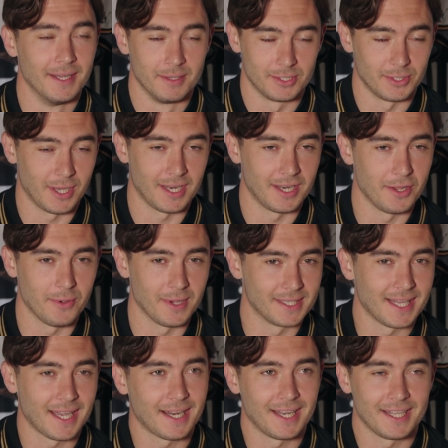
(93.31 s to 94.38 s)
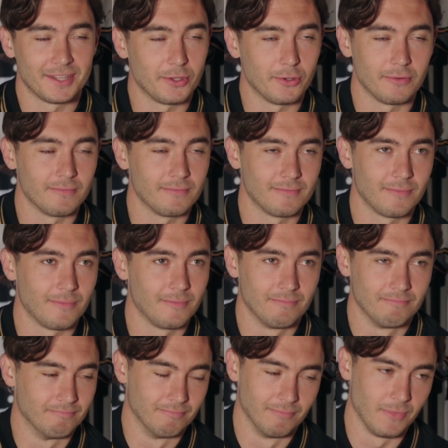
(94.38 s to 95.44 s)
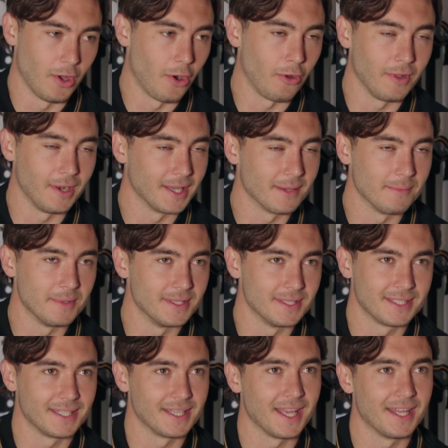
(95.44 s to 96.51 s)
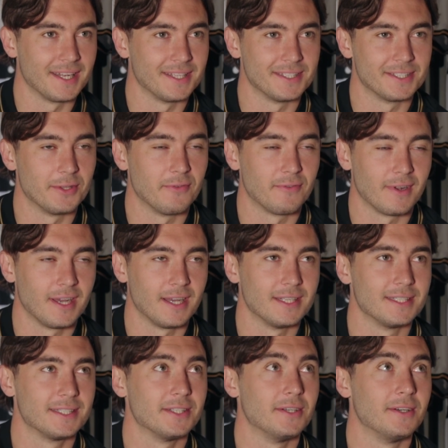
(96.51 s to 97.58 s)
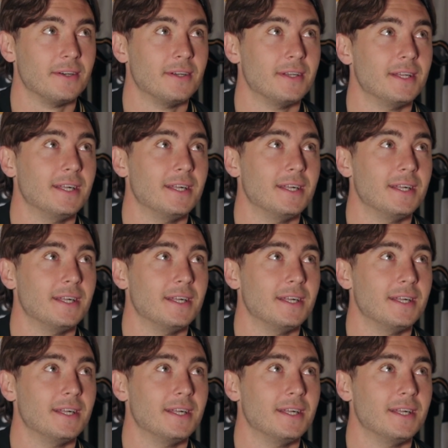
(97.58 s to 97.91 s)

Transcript: So I knew exactly I'd done all the ligaments again and stuff like that. So